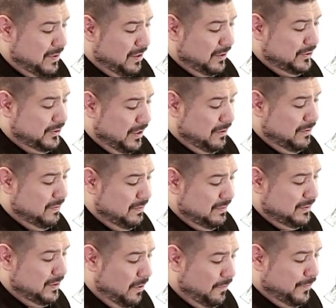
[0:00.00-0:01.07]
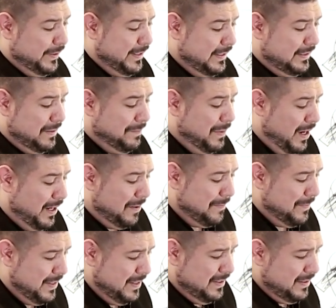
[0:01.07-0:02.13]
Also, don't forget the
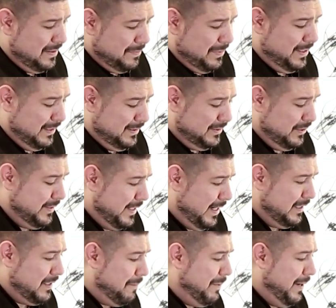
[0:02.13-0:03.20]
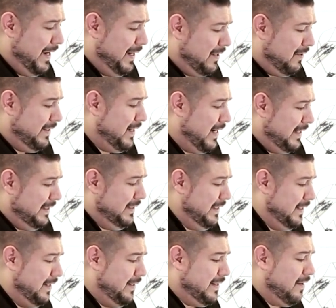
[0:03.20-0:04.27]
bottom, because you cannot depend on the
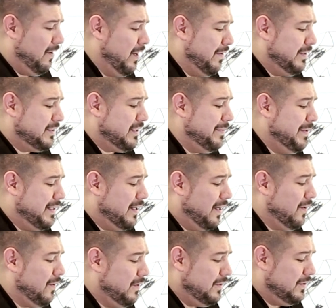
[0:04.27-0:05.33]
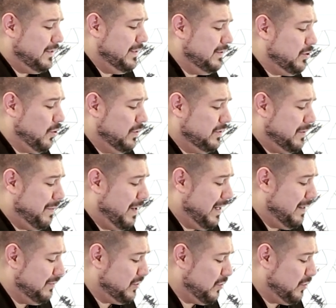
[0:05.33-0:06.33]
idea that all of it's going to be colored in towards the bottom.